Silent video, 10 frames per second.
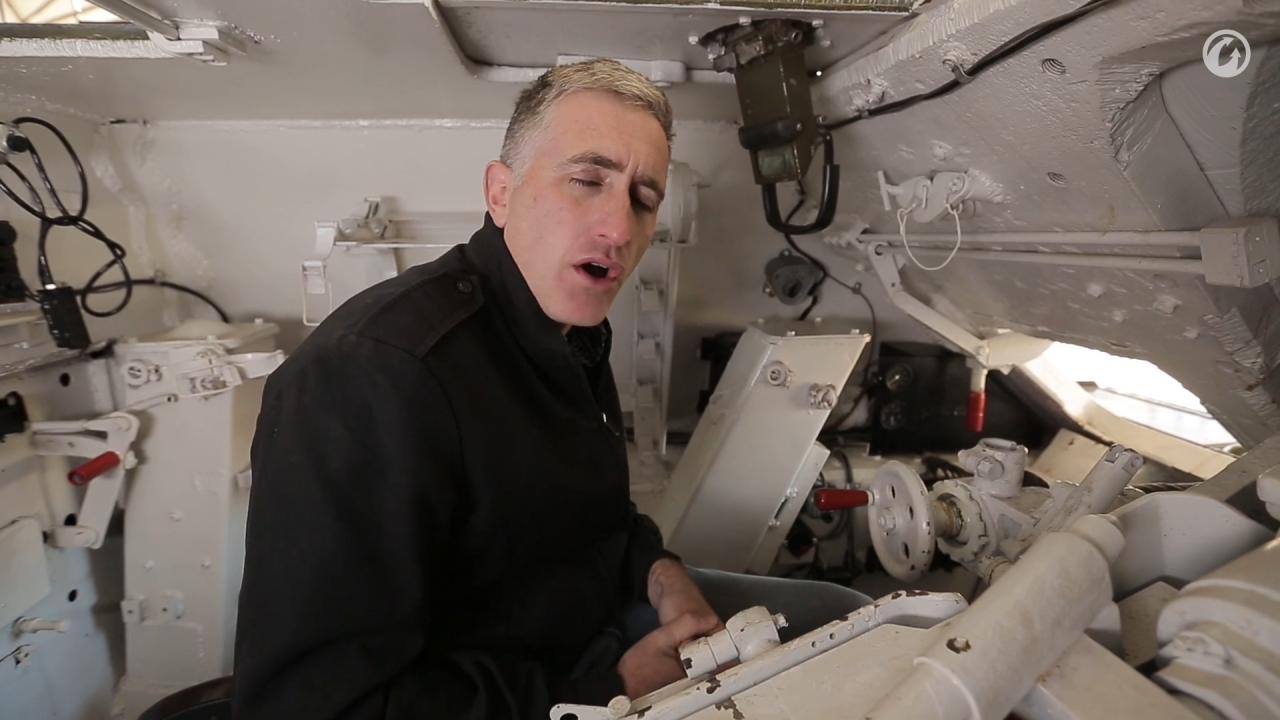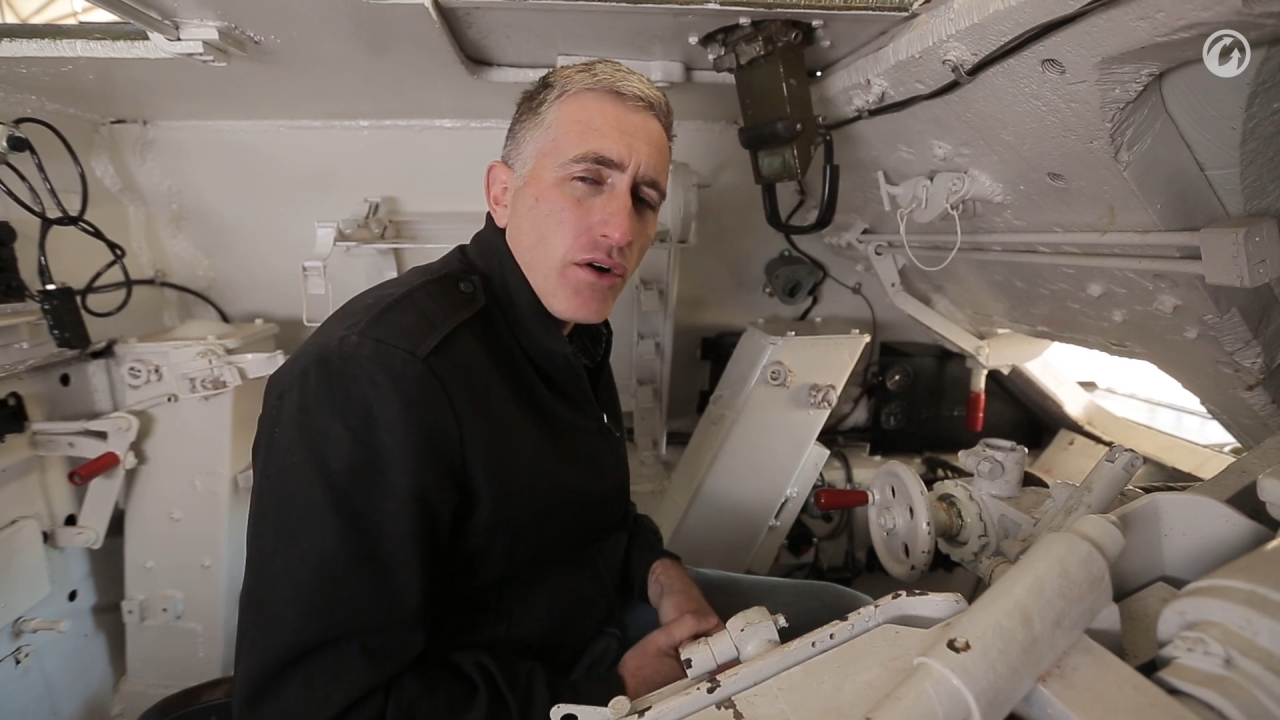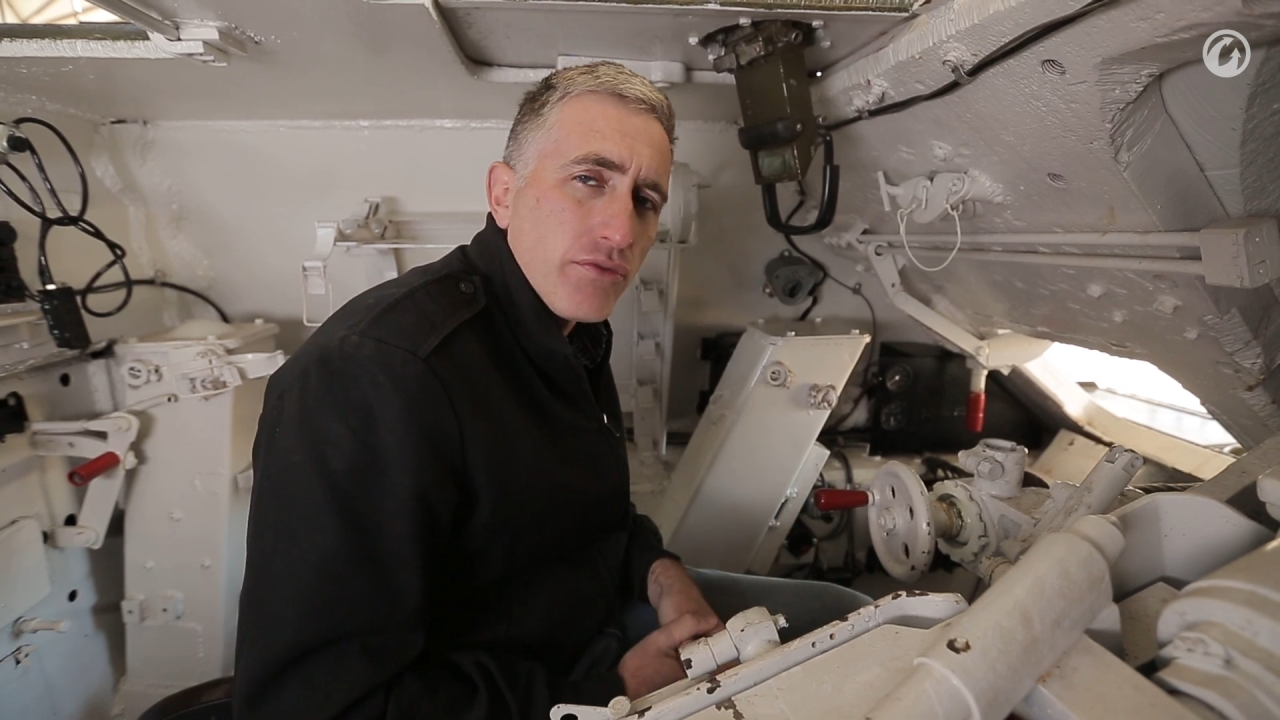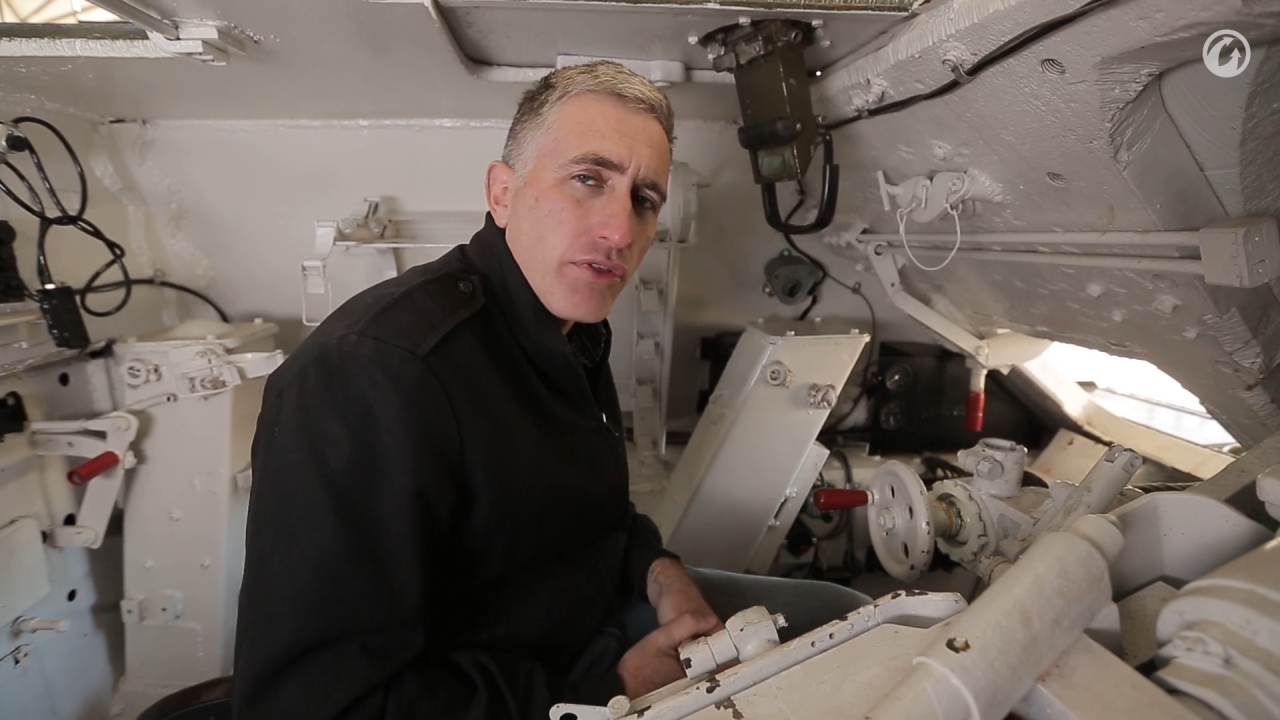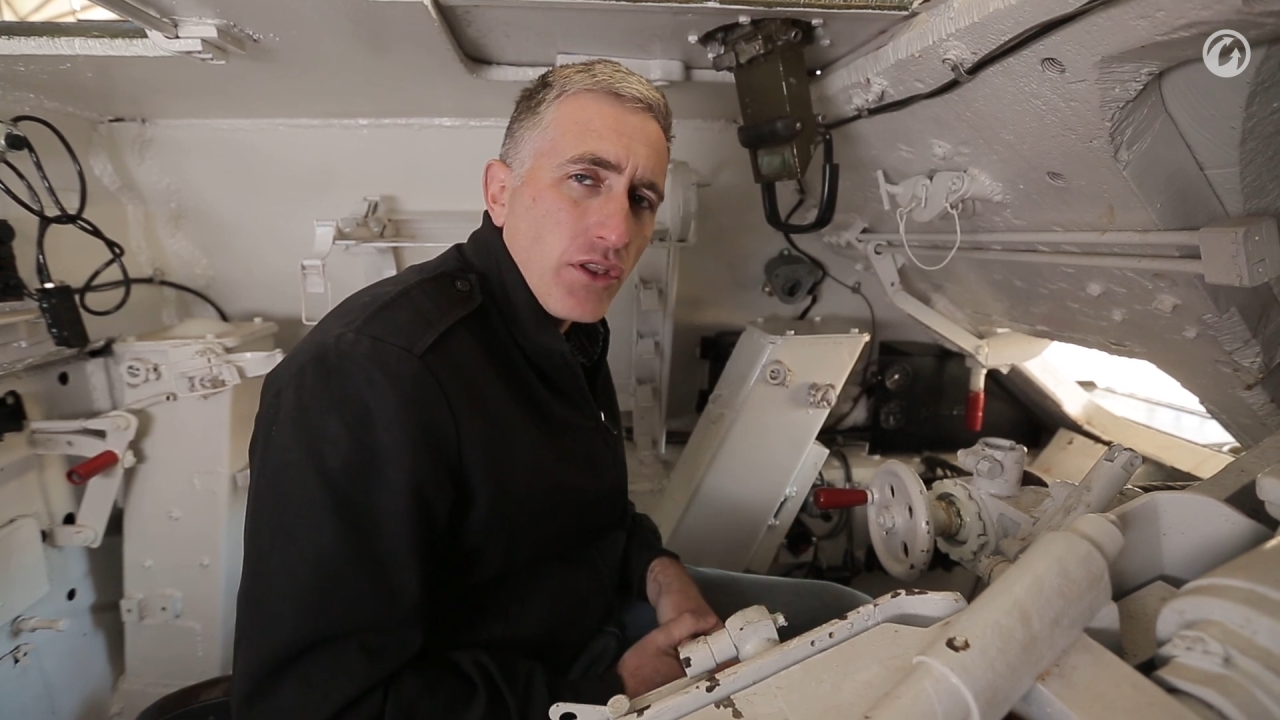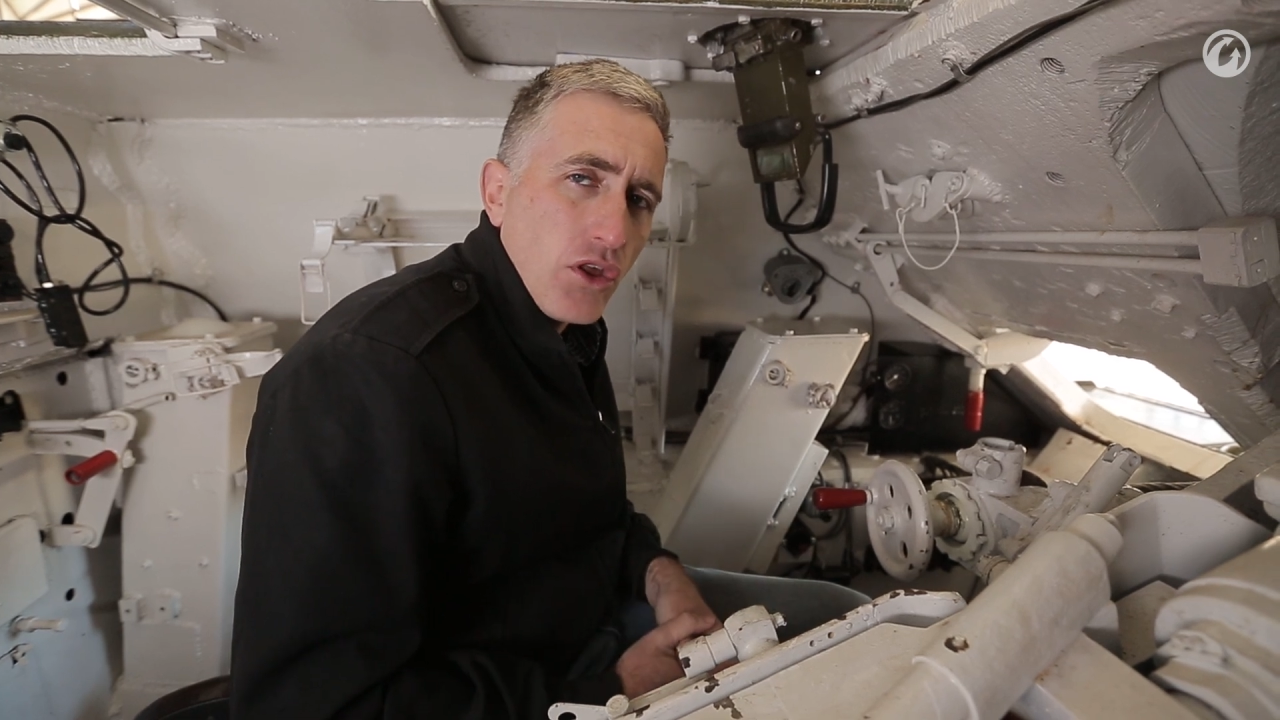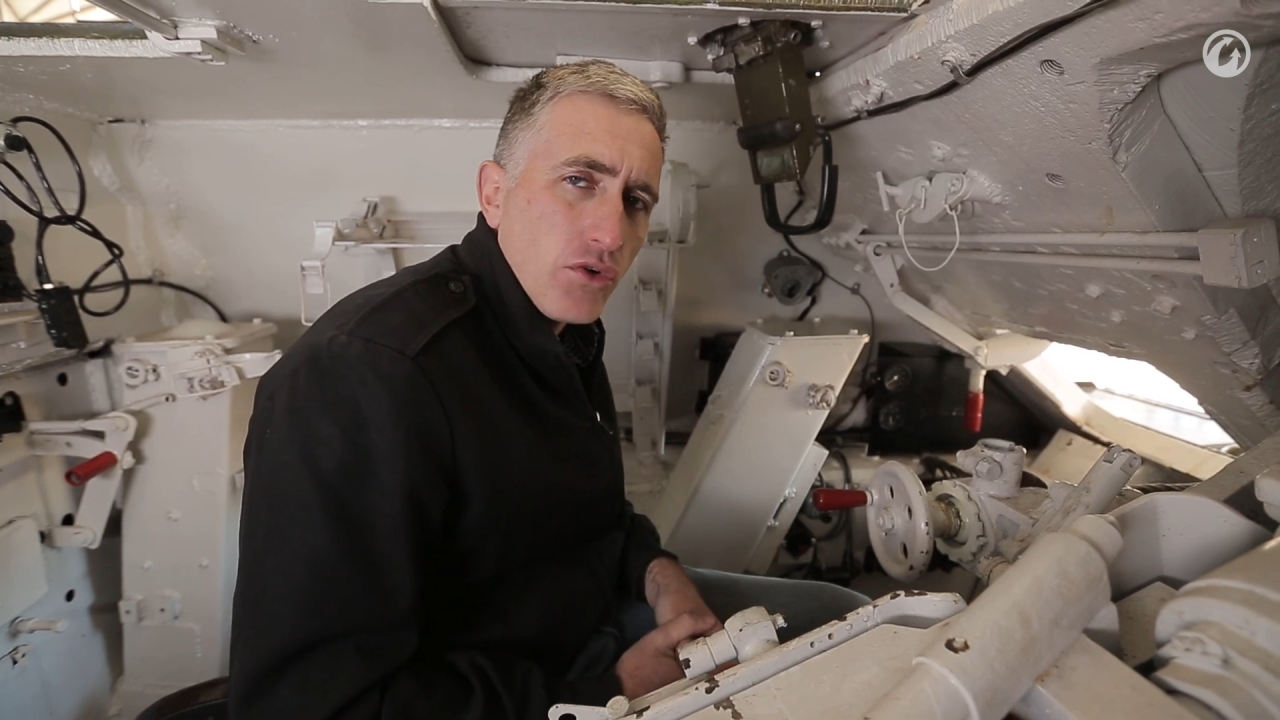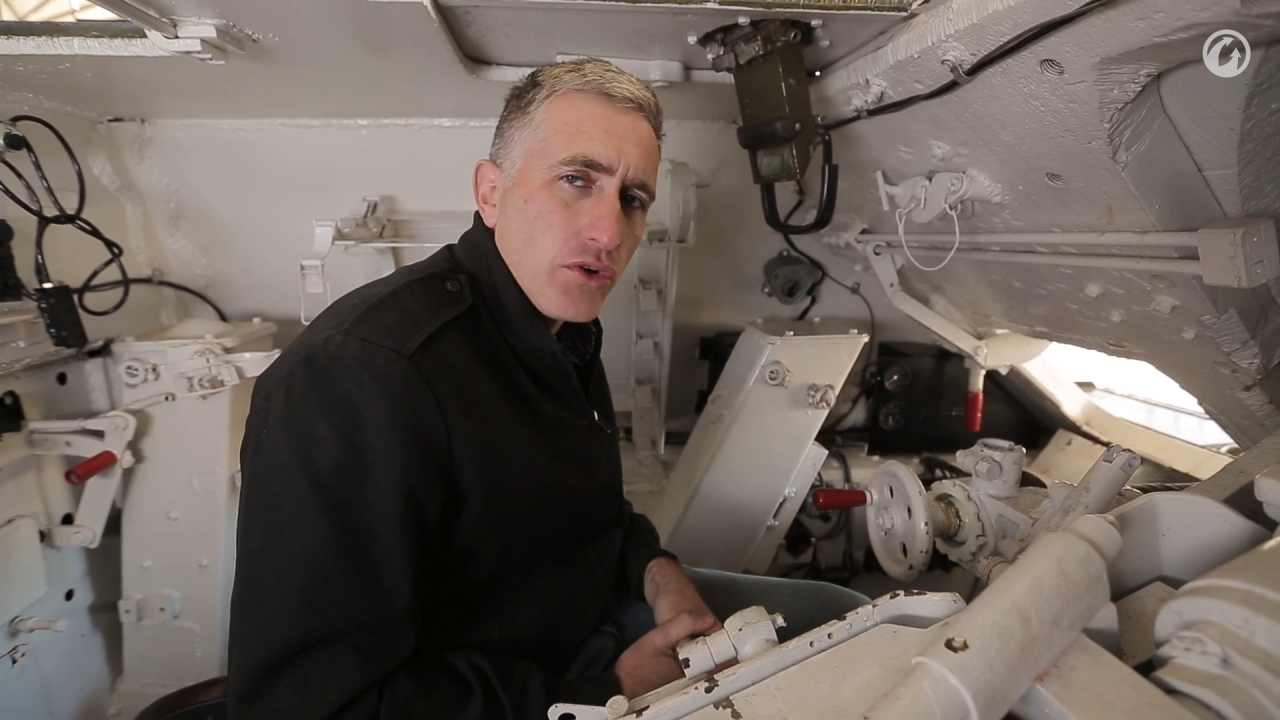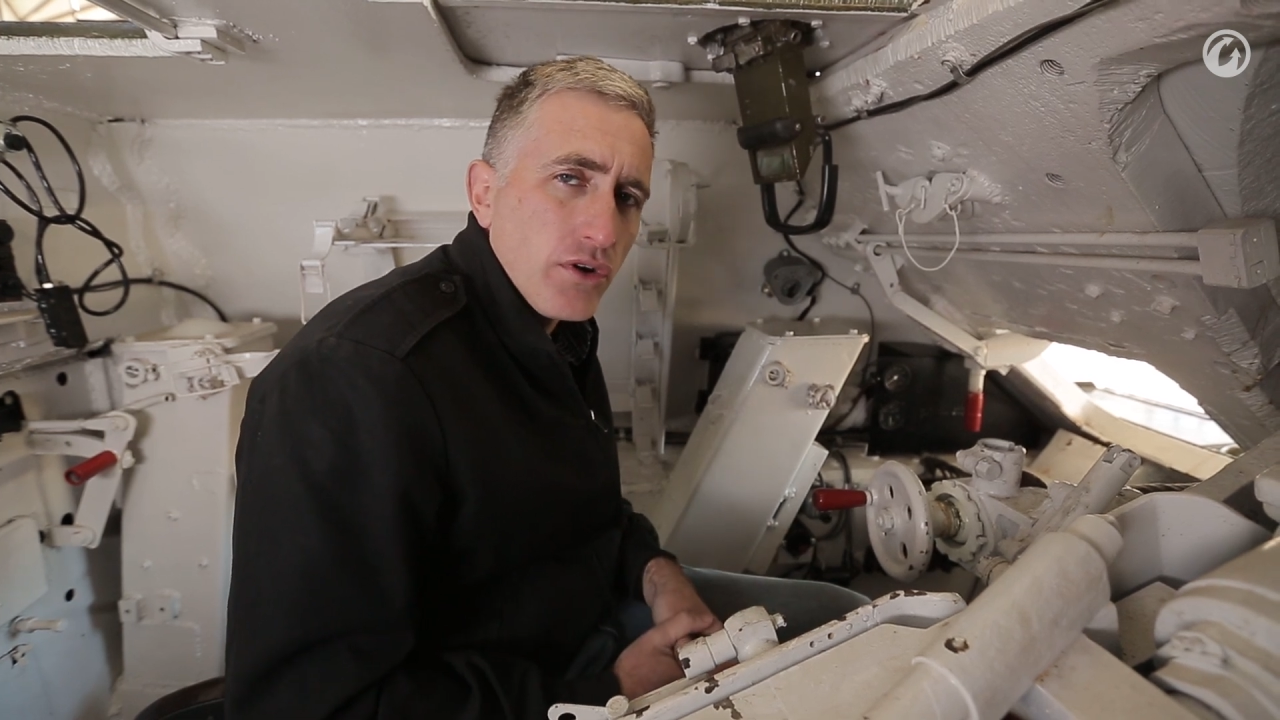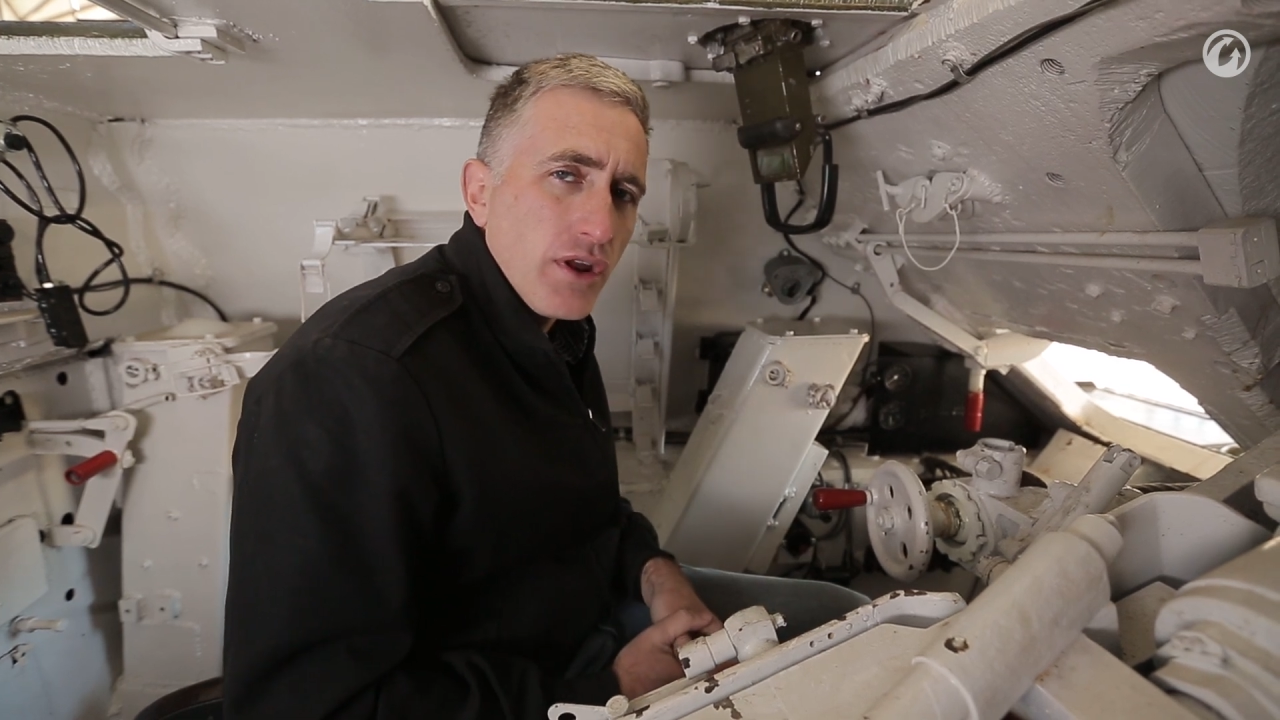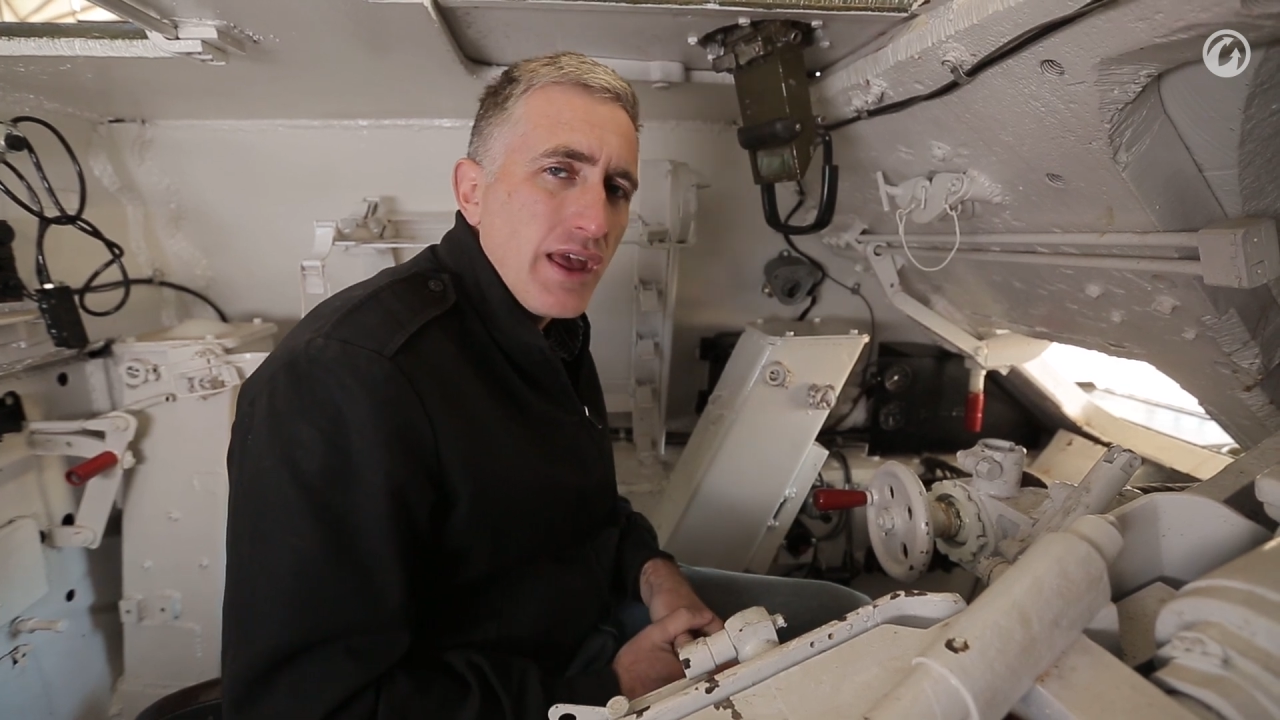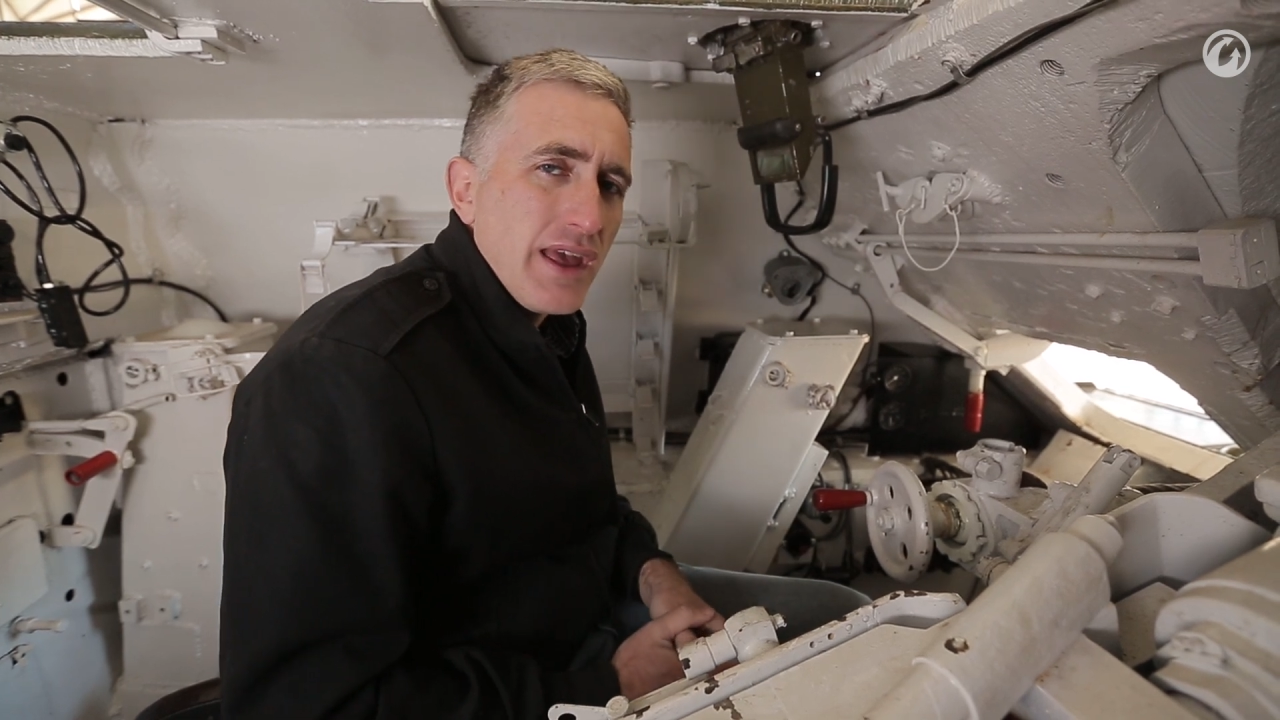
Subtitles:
of the loader.